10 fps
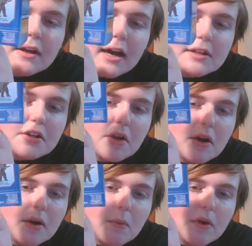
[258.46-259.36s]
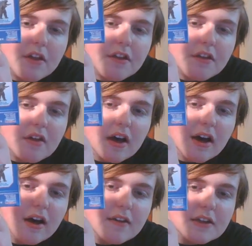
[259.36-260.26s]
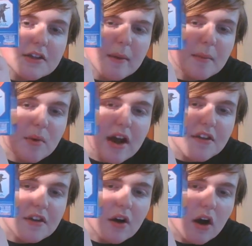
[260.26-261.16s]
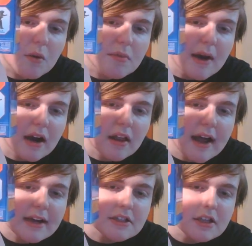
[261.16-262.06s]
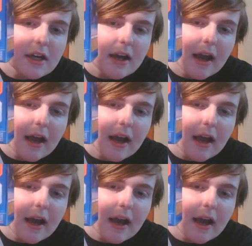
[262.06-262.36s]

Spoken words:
then Godzilla with the Atomic Breath, Kong with Battle Axe,